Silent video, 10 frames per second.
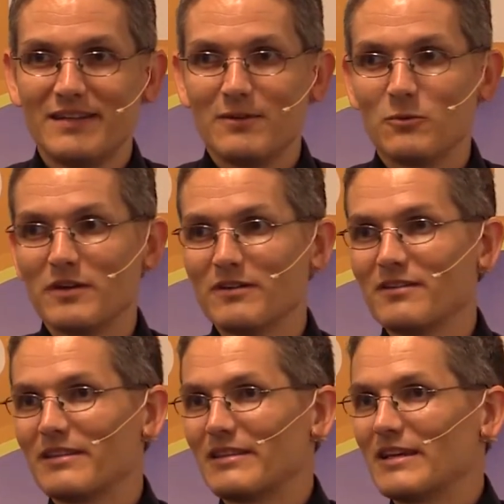Well,
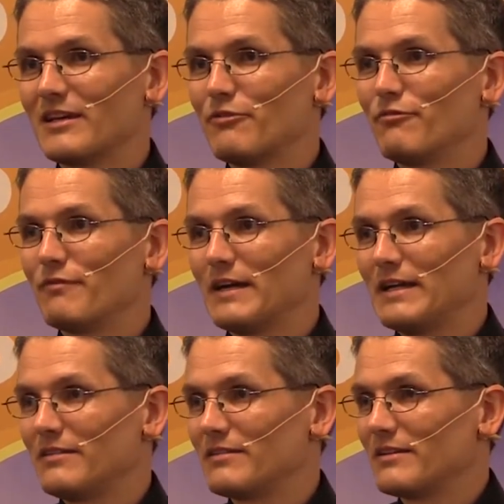the
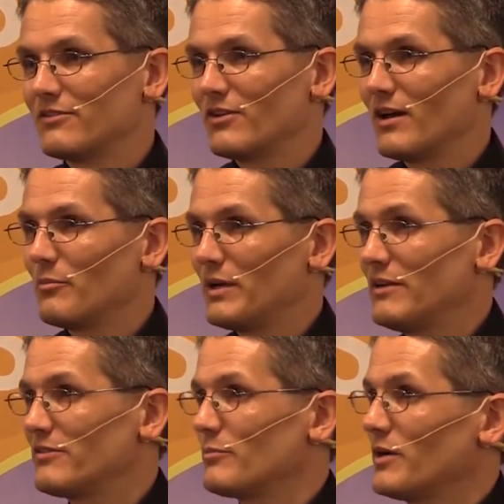advice is not
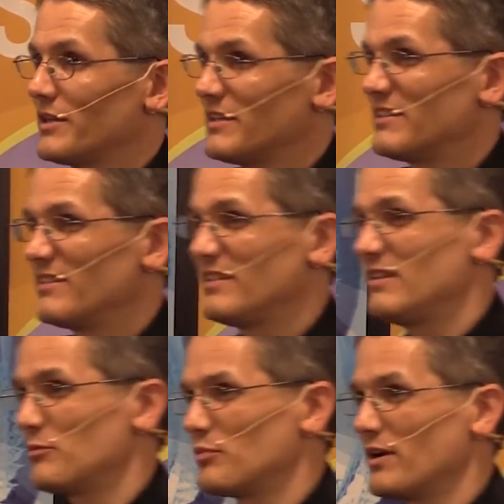based upon the
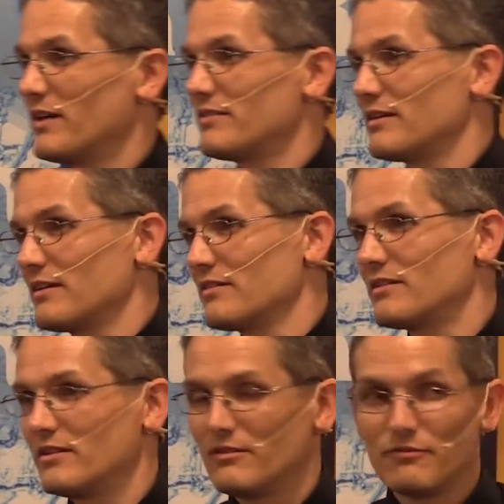disease process.
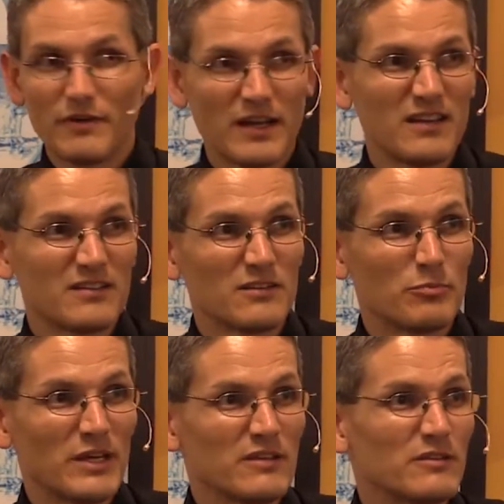The advice is
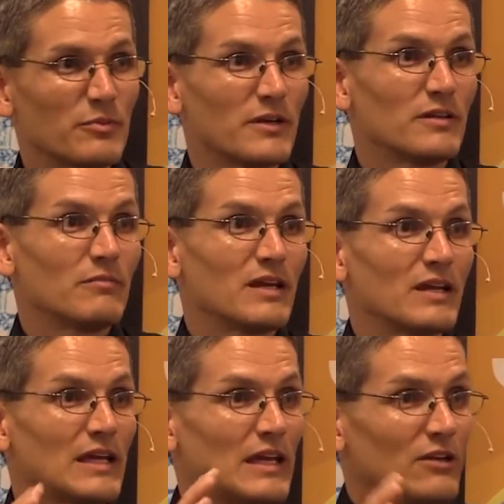based upon the
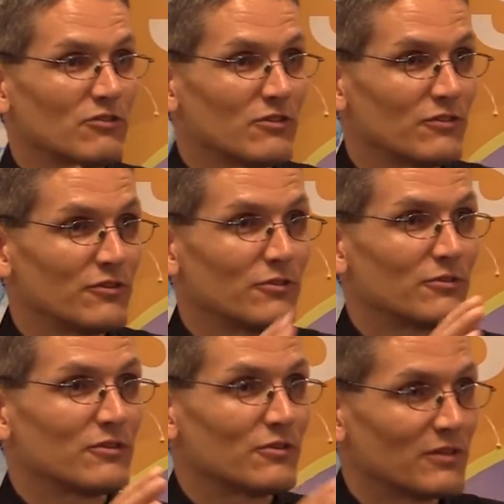medications used
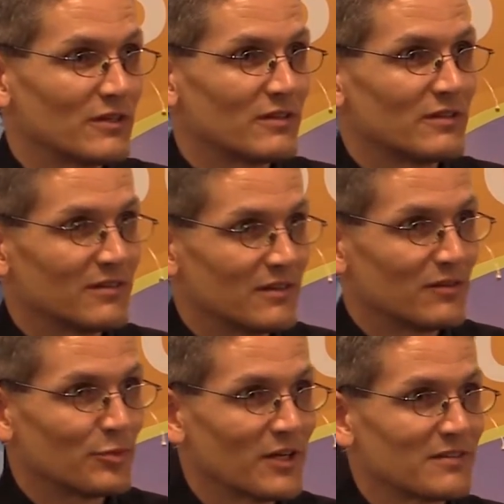to treat the disease
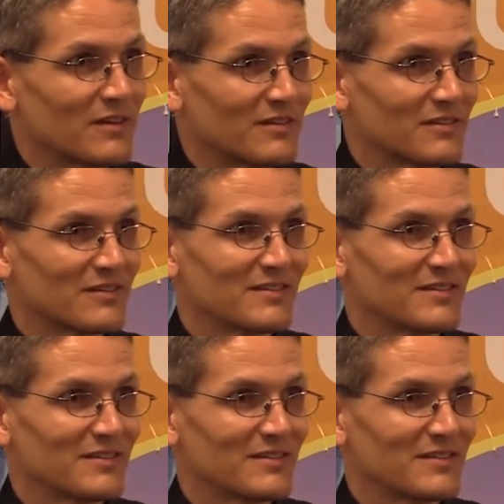process.